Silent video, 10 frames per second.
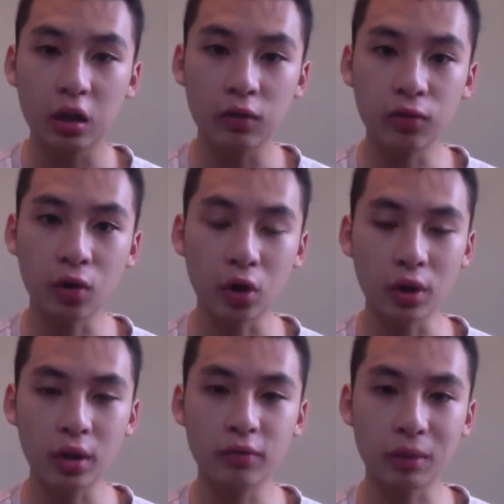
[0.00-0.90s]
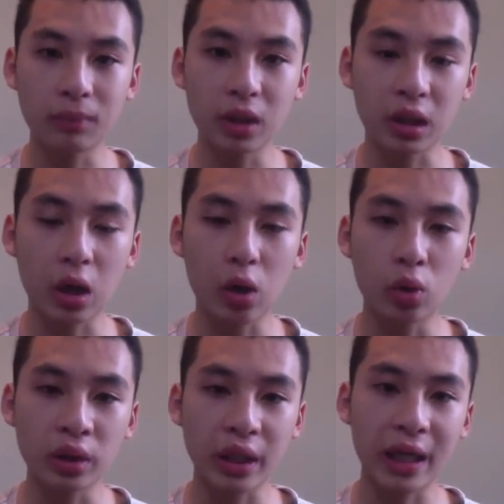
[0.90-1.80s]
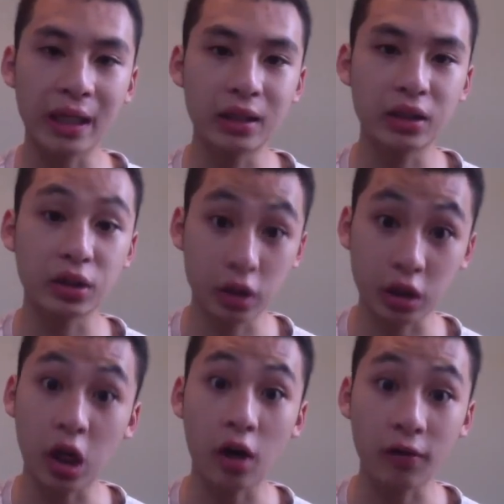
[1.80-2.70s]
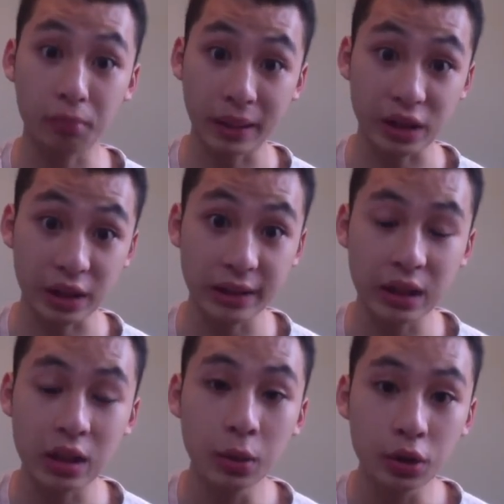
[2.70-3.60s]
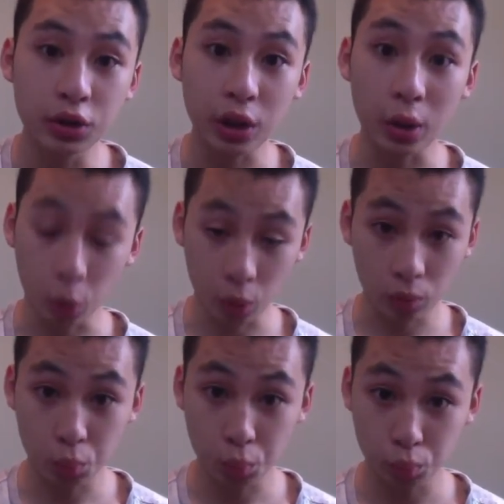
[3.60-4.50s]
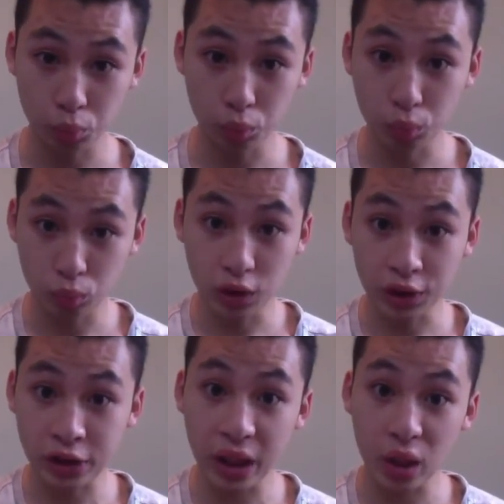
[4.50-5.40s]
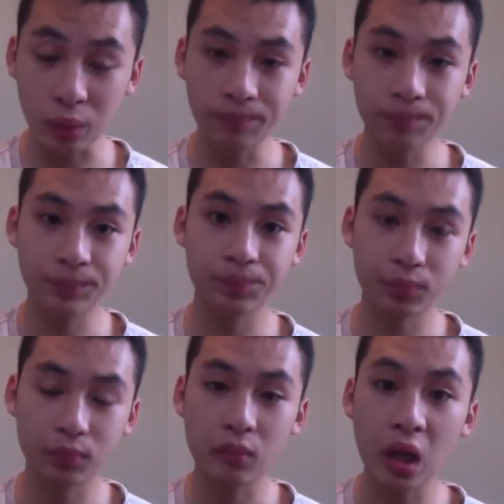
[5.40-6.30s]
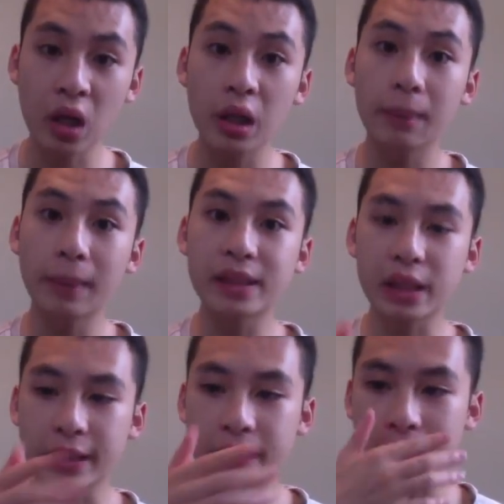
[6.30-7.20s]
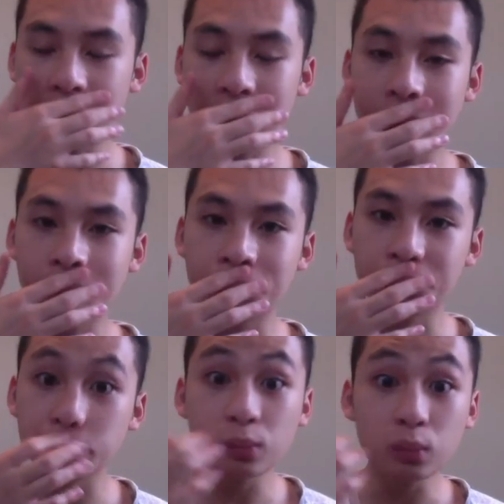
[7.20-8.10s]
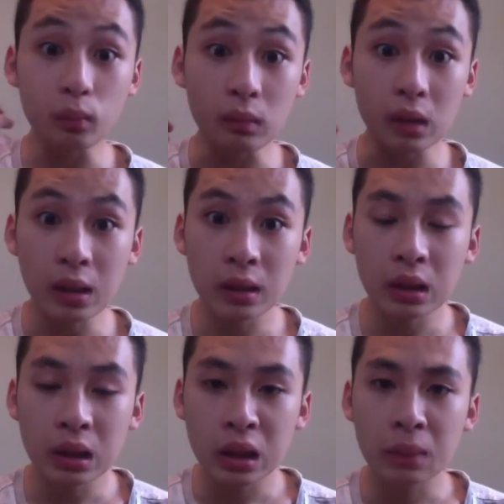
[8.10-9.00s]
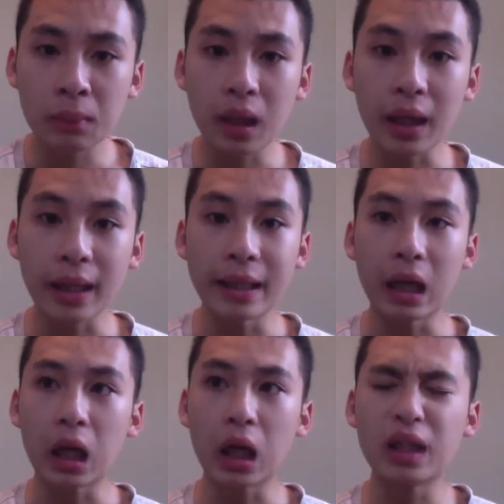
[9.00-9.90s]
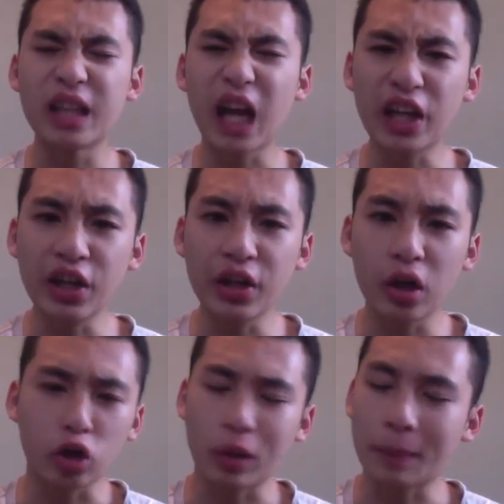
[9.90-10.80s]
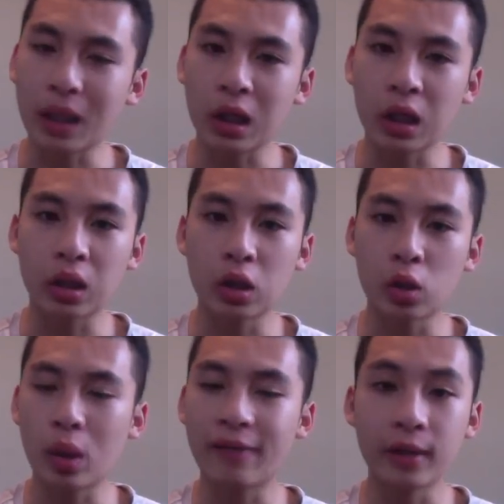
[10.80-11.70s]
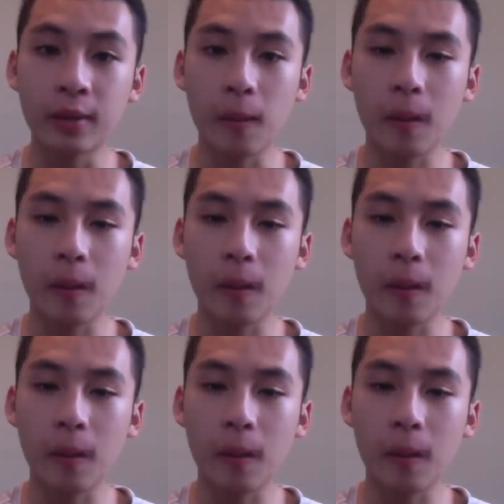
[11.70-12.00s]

for from the cold and the cough, basically. So, let's go. Basically, um, my nana or grandma, whatever,